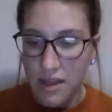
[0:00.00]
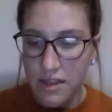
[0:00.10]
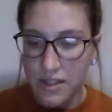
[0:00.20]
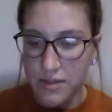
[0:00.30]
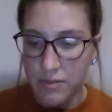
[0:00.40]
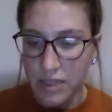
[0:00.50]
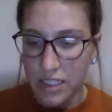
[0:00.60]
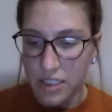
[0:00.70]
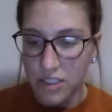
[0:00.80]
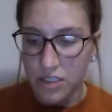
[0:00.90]
this
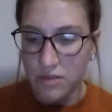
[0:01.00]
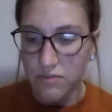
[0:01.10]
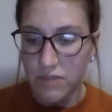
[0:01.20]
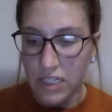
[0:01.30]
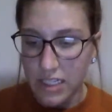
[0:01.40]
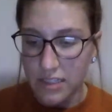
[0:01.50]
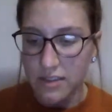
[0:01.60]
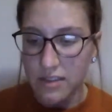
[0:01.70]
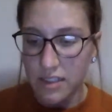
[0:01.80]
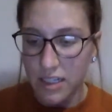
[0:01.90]
radius,
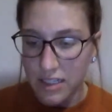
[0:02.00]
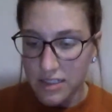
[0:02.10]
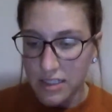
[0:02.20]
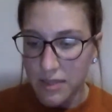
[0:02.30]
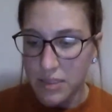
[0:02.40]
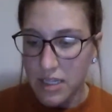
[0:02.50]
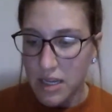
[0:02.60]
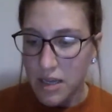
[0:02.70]
radius concept,